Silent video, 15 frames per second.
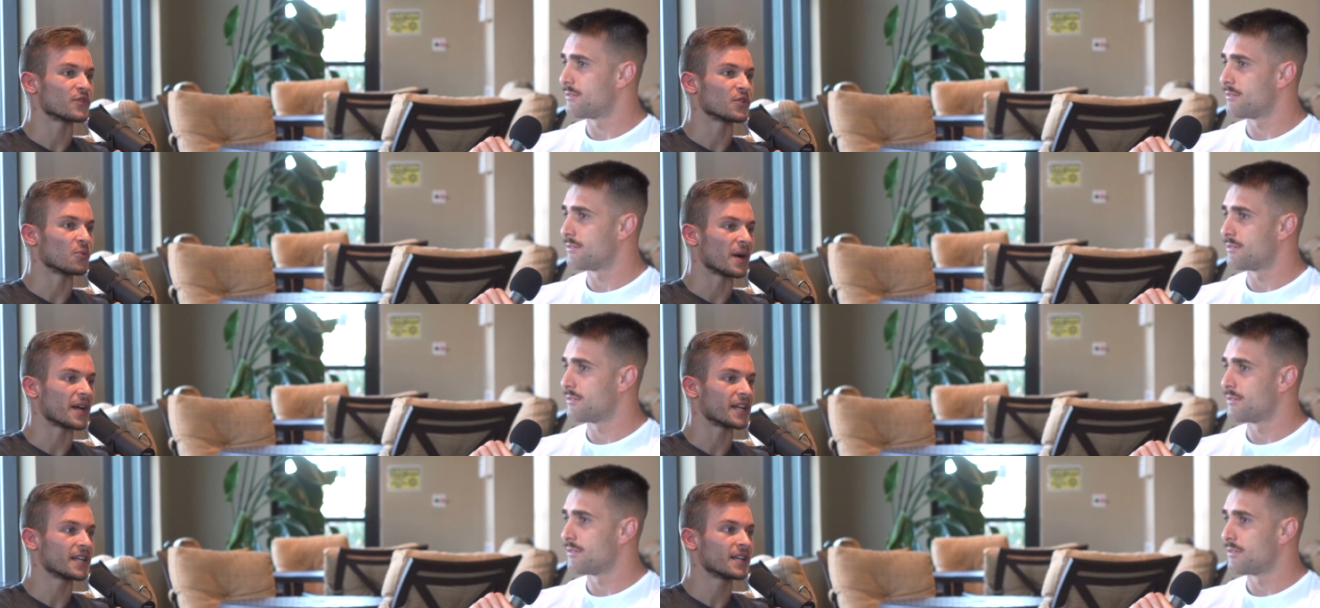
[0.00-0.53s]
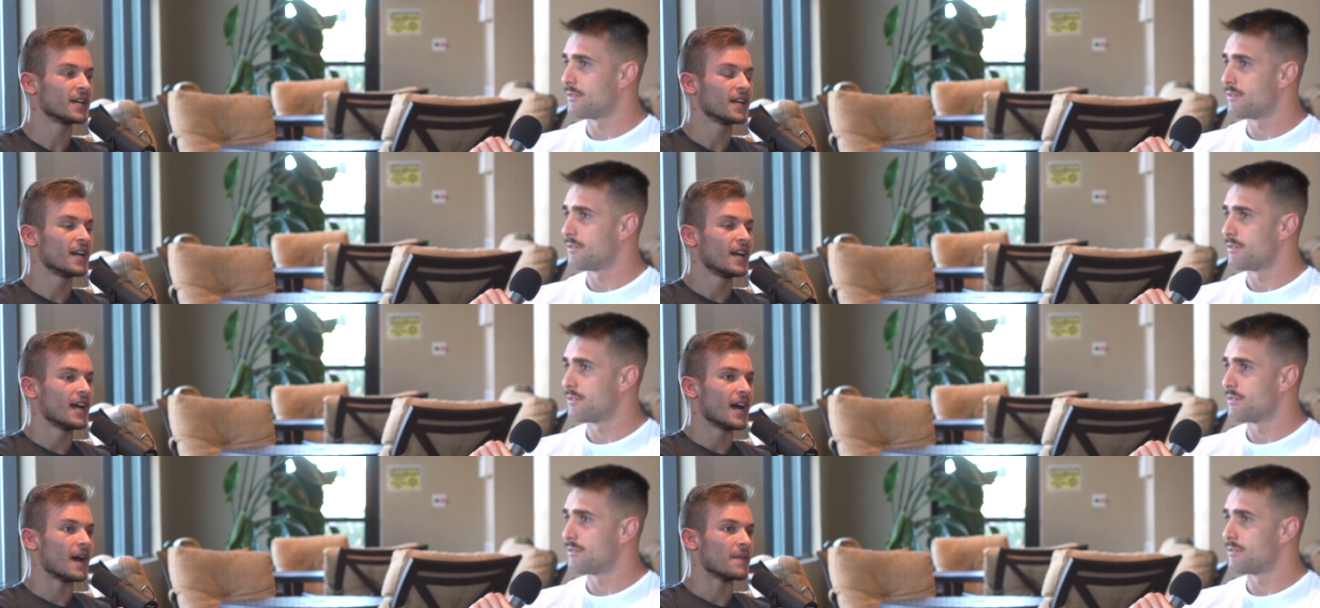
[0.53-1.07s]
Speaker 1: for a wedding
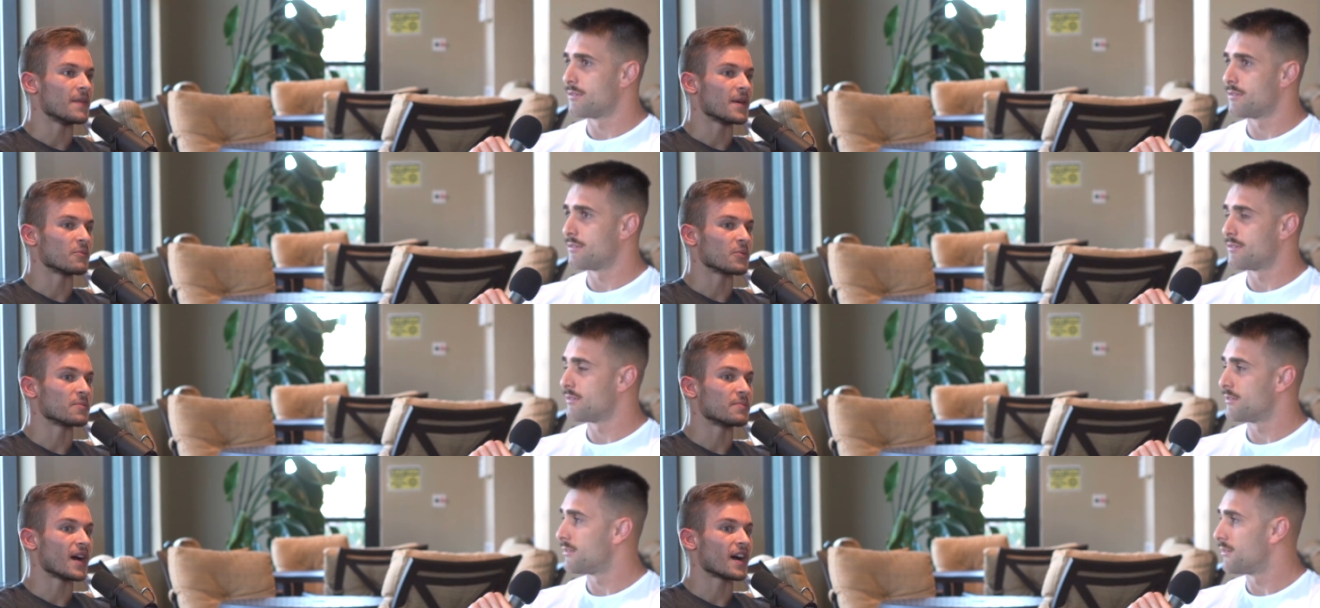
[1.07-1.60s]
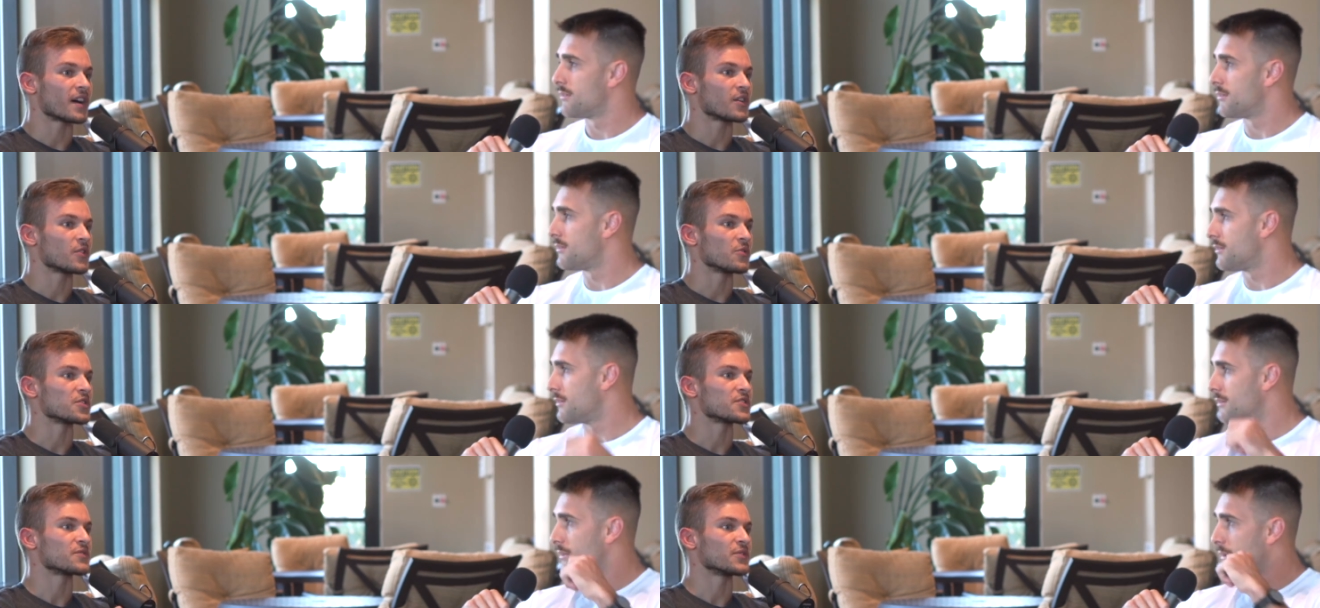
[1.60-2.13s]
and then we're back,
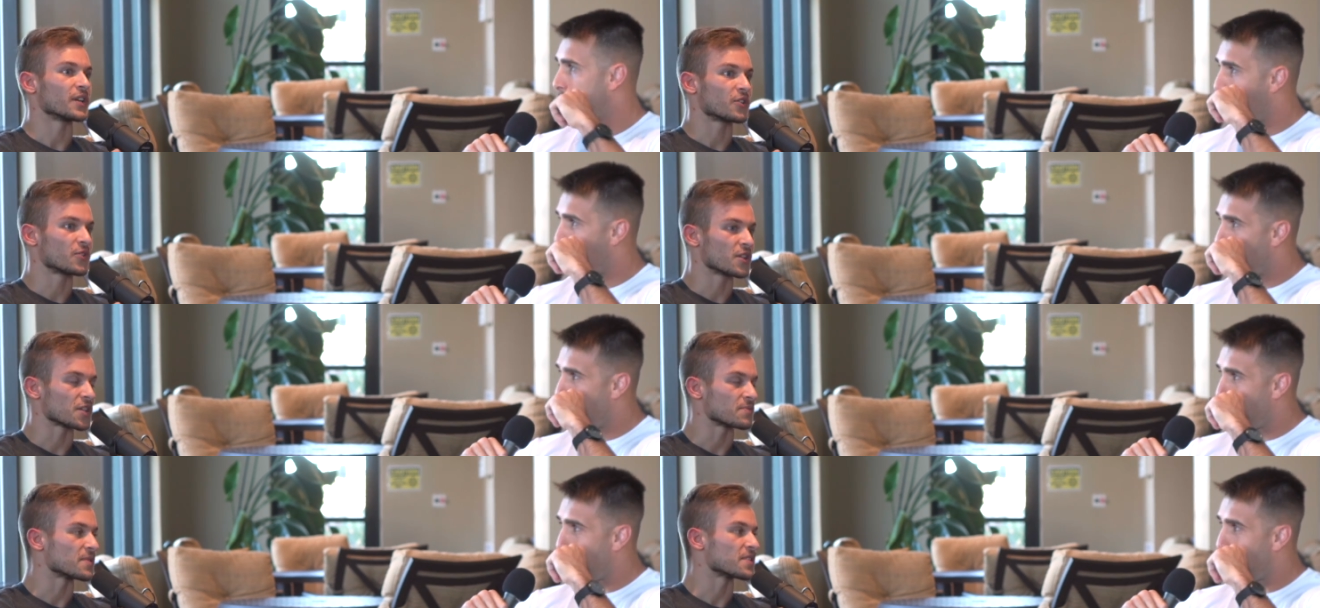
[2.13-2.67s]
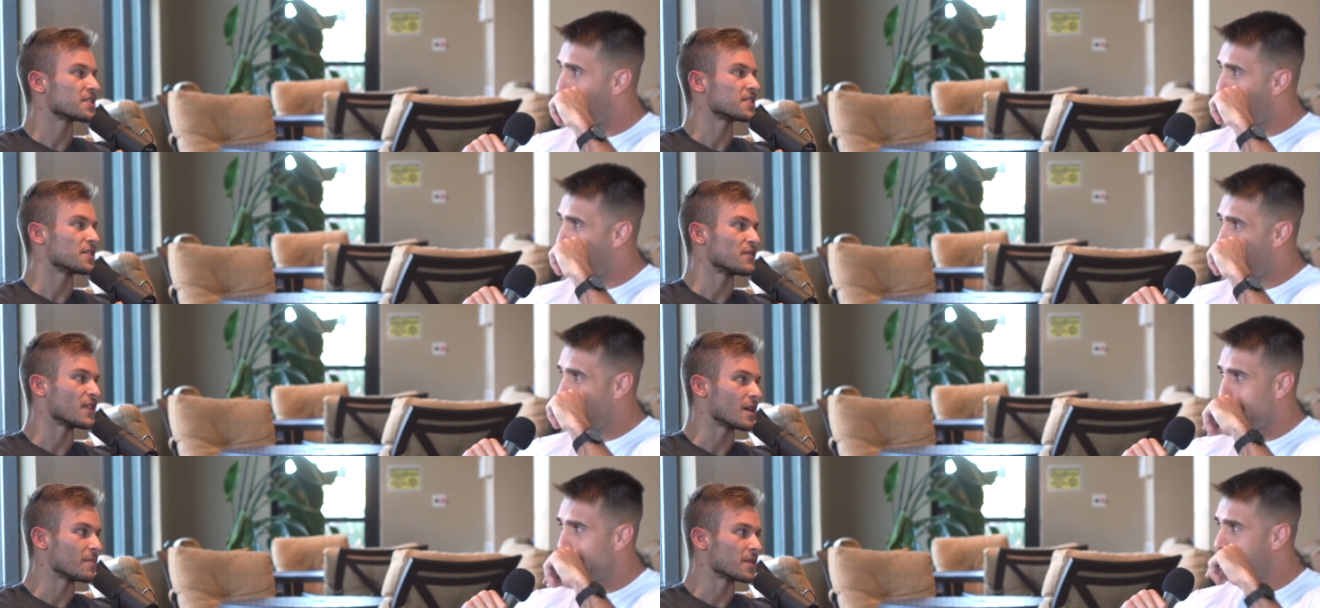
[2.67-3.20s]
of course, for like Christmas to
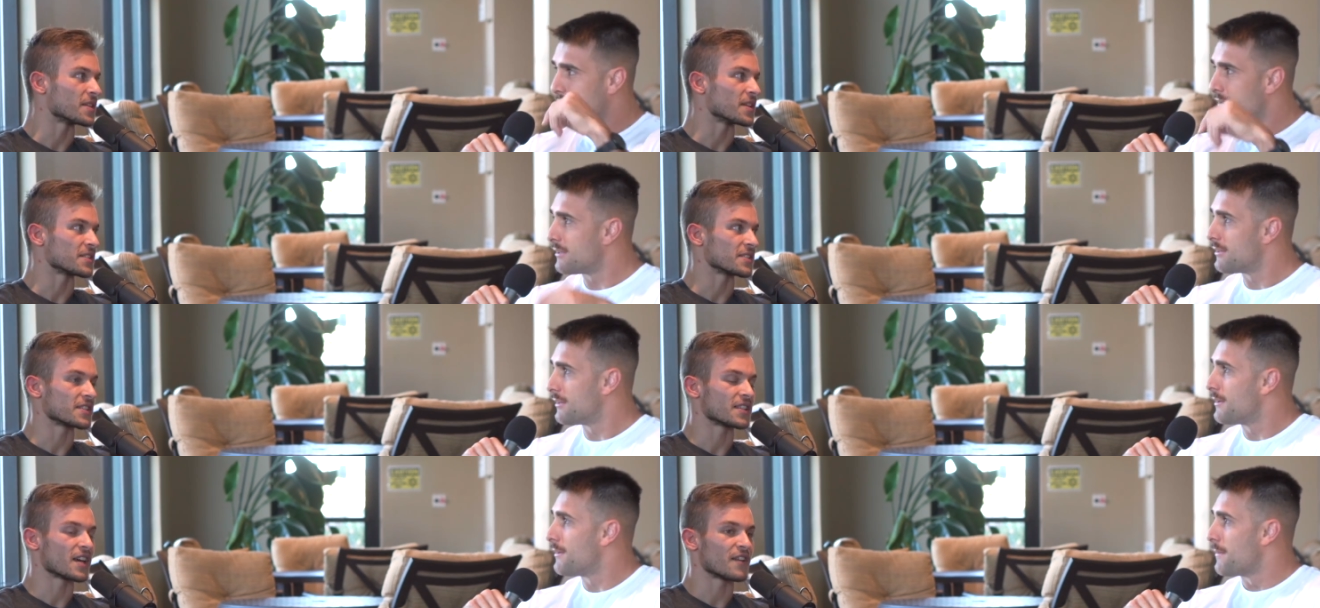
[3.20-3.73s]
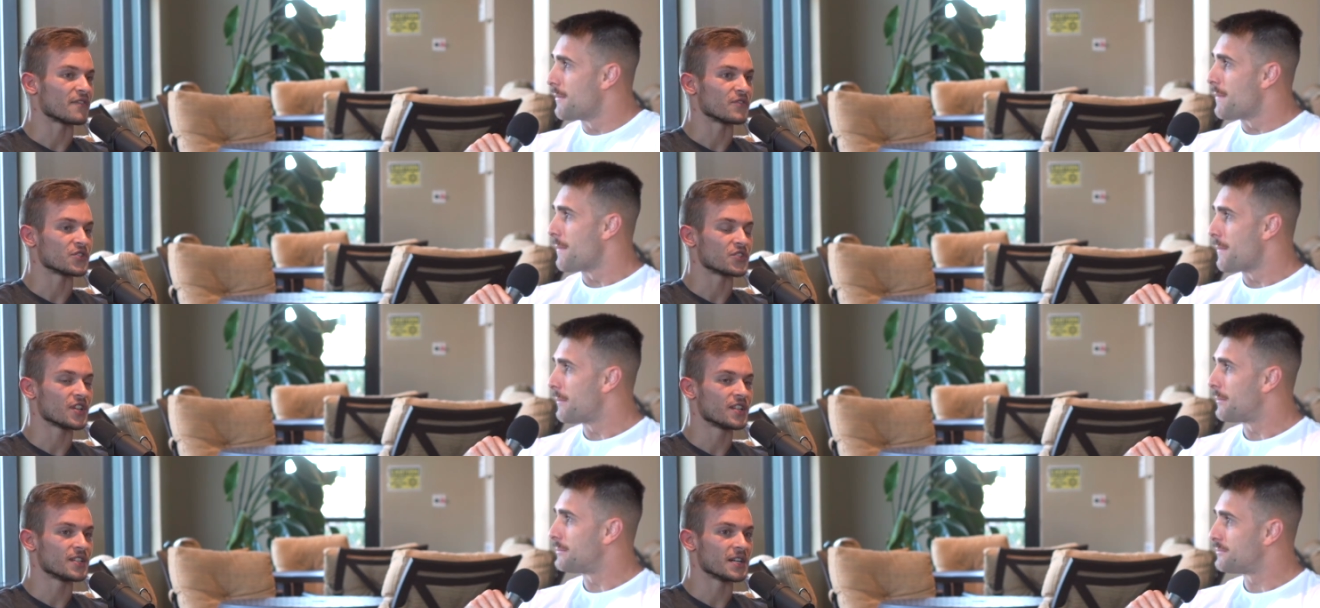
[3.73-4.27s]
see family, things like that in
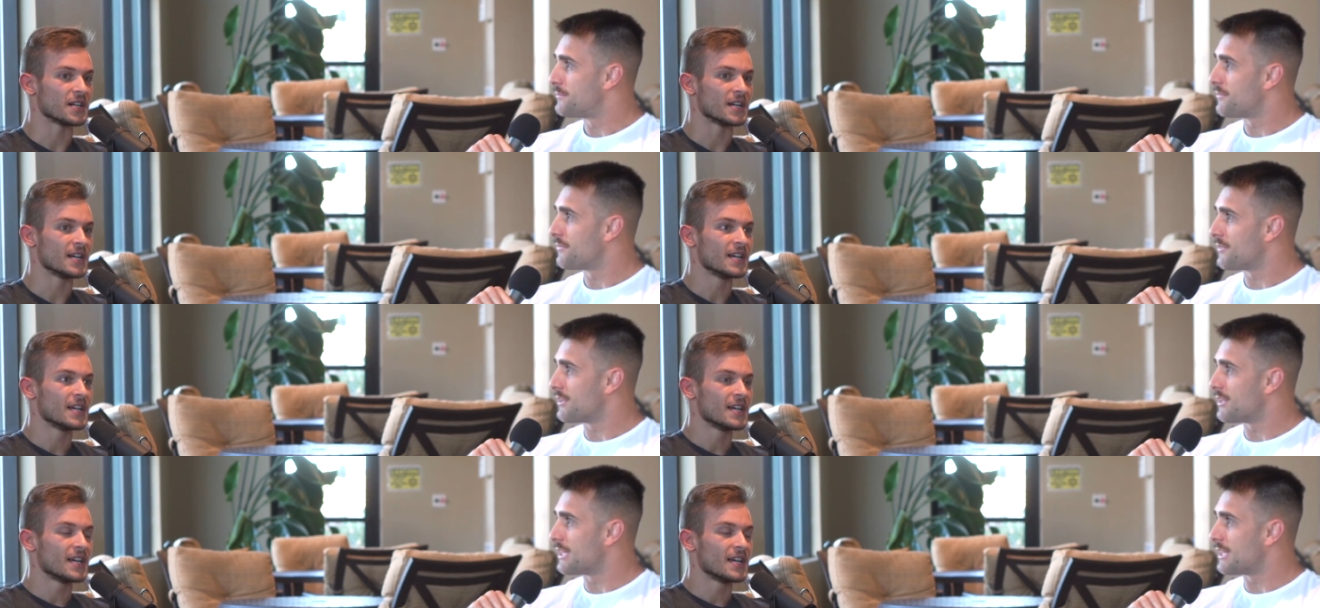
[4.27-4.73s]
Virginia.